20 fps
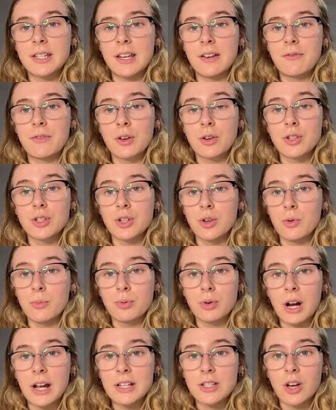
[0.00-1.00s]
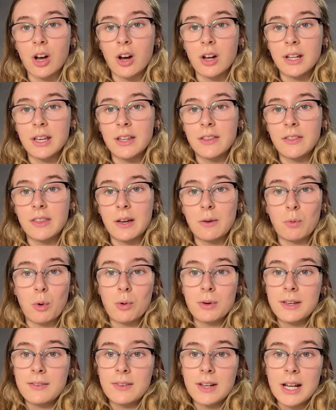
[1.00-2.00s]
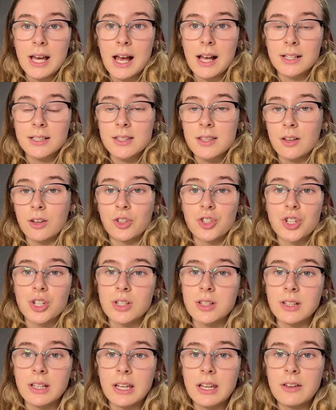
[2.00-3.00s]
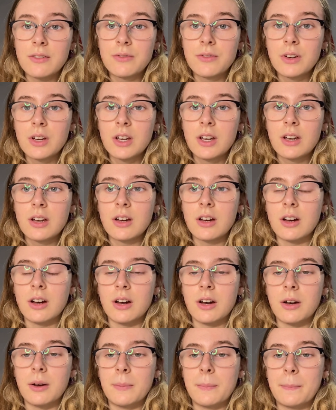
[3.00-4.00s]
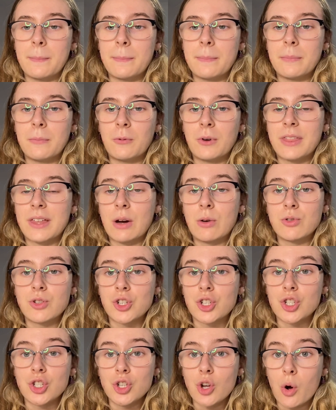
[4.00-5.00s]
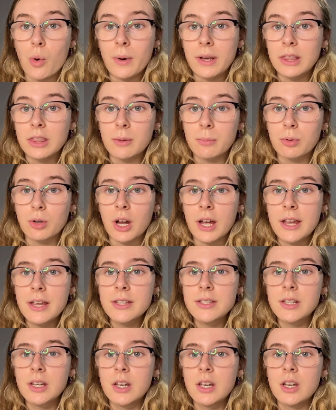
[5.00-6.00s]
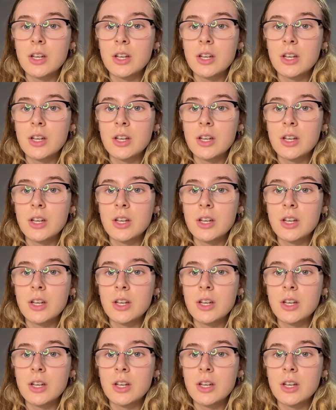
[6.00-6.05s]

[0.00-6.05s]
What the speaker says: If there's no price on it, they won't even ask. They'll just leave without just knowing the price.